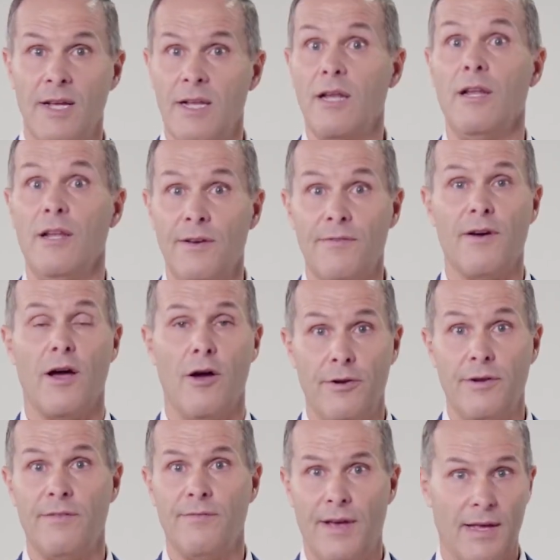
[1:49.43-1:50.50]
Live, own,
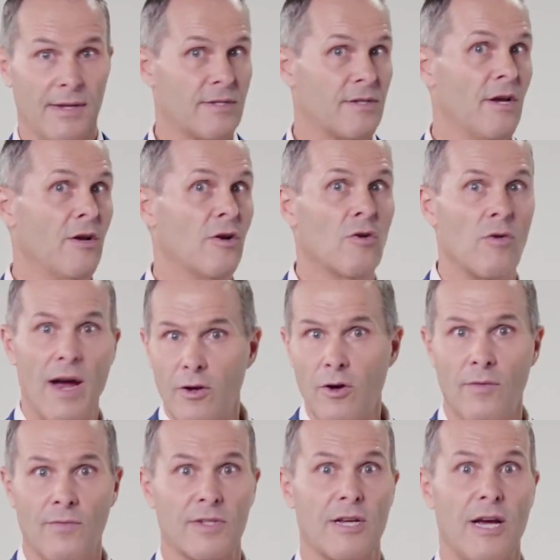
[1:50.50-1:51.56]
invest. Great
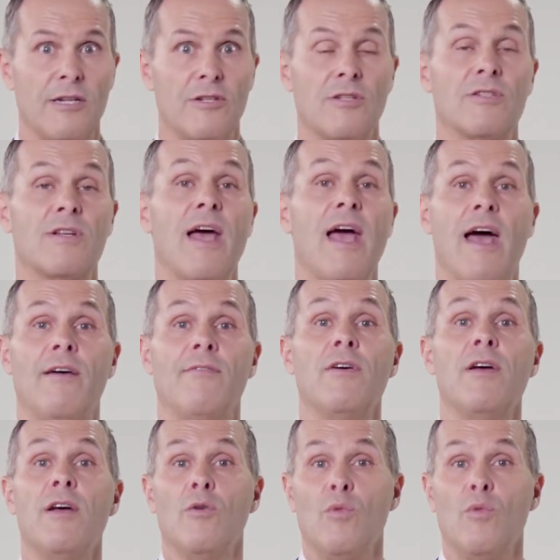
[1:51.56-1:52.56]
conversations to have